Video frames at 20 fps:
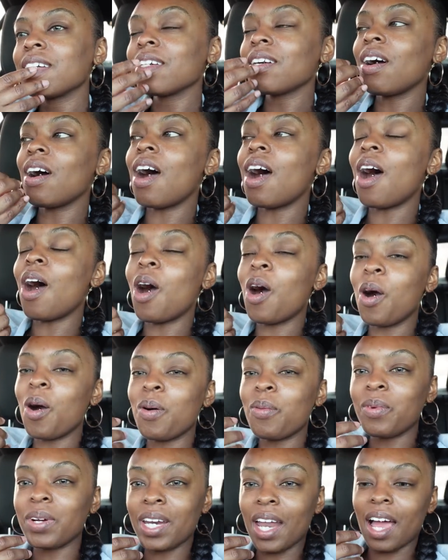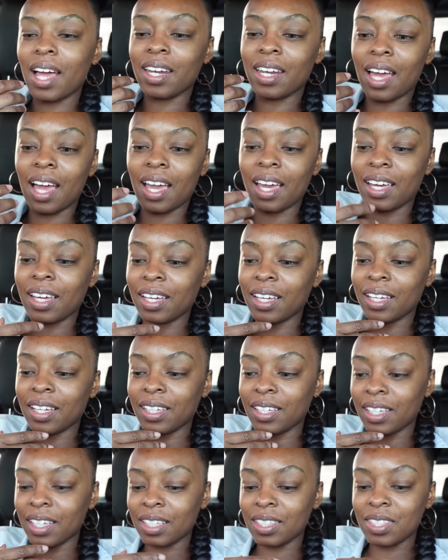Y'all, I hope when I
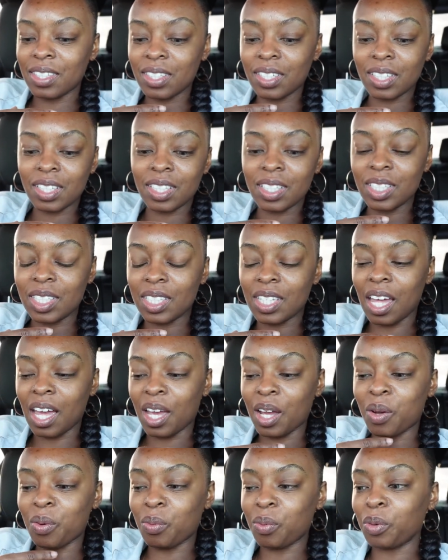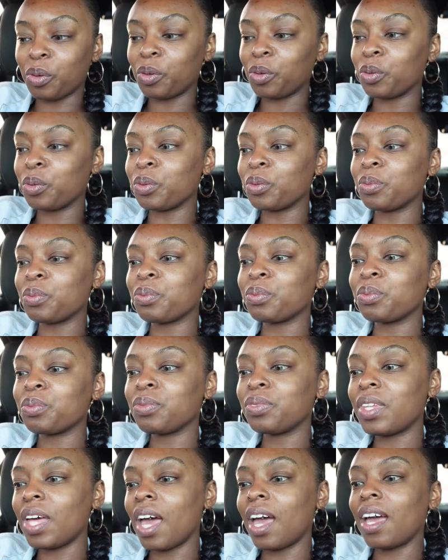like get to this like room
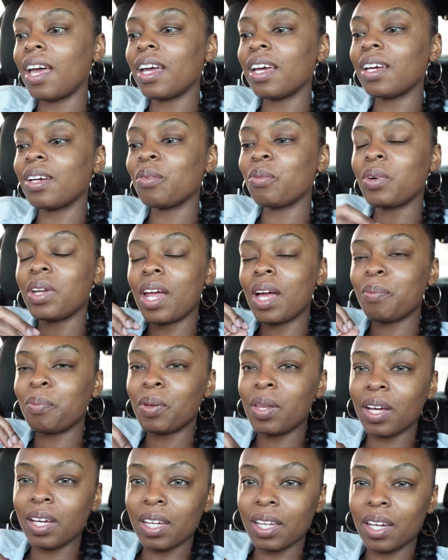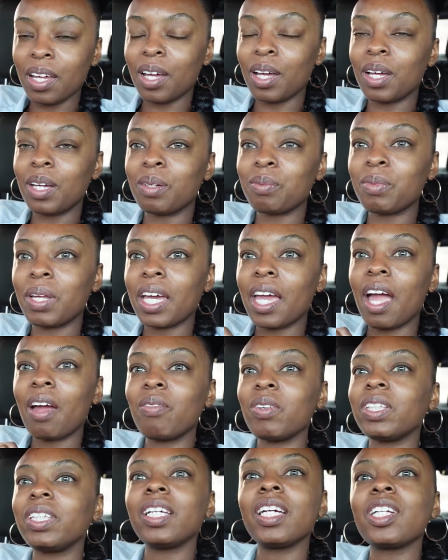that when I plug it up, like
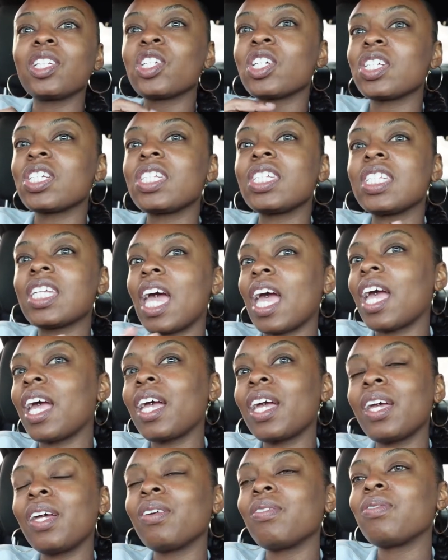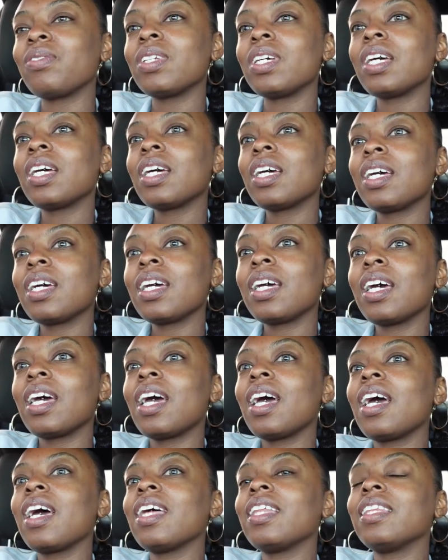everything just saved,
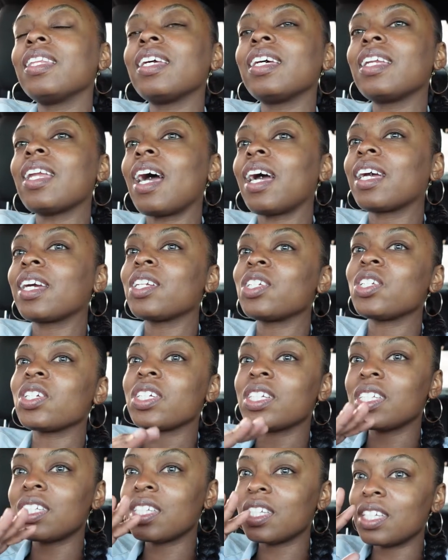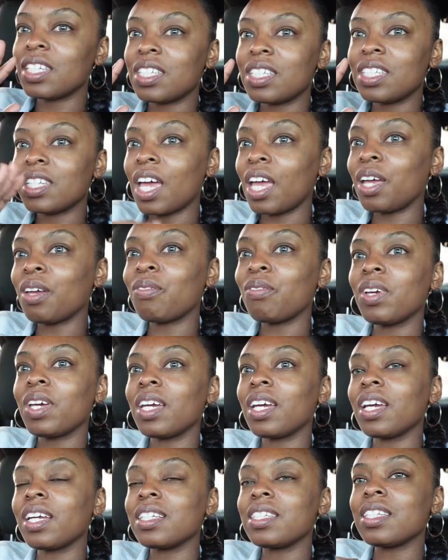and then I can just save
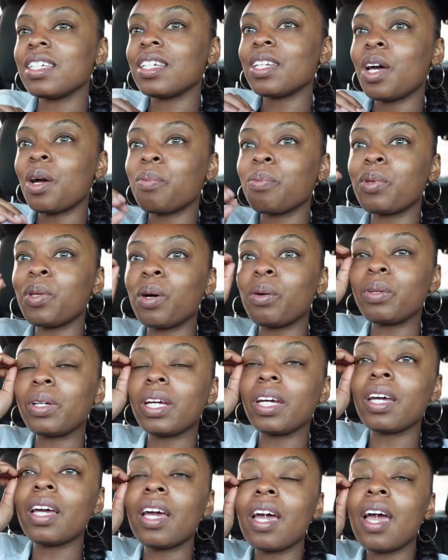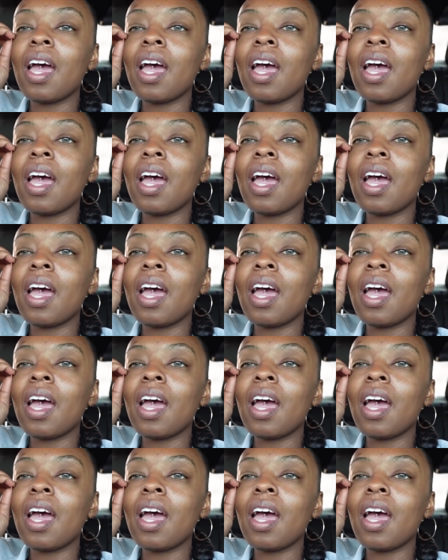it and then upload it.